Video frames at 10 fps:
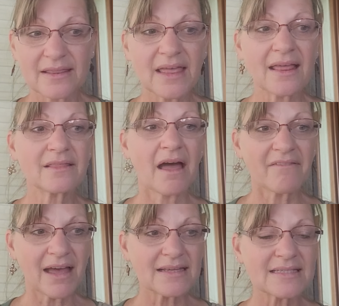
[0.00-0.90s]
They love
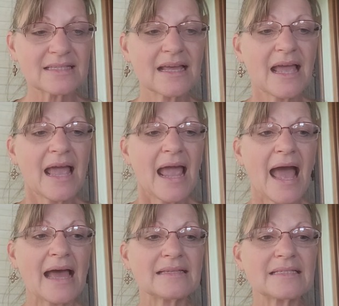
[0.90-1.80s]
us
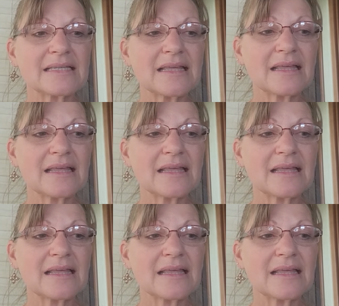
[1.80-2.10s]
and